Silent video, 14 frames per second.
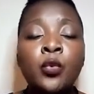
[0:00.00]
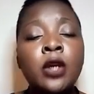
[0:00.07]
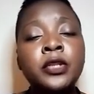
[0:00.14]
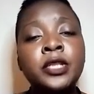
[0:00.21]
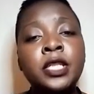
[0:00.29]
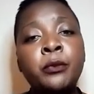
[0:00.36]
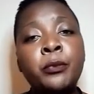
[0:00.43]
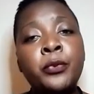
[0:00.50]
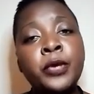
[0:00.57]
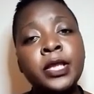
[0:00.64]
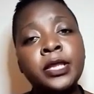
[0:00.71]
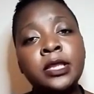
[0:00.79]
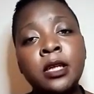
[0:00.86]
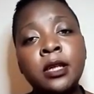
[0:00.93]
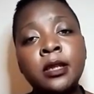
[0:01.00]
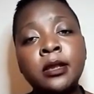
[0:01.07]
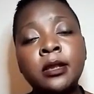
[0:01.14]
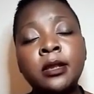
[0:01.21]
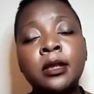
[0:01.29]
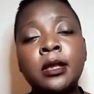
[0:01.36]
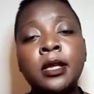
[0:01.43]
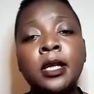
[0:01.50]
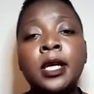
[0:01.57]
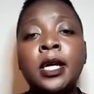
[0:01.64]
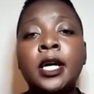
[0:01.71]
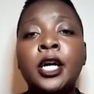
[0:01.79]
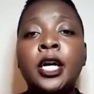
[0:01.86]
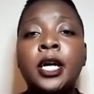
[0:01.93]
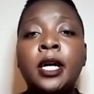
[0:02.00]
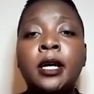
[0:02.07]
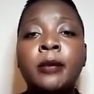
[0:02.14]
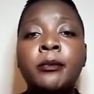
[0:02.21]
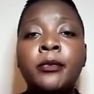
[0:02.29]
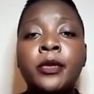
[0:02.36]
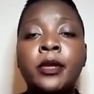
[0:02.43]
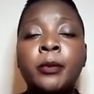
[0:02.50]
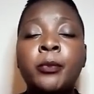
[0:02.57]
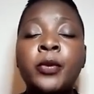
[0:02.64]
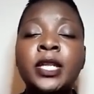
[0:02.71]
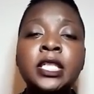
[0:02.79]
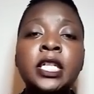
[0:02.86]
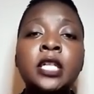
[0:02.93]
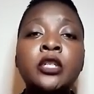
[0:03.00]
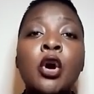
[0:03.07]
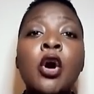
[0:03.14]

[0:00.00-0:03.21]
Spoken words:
whilst in prison, the president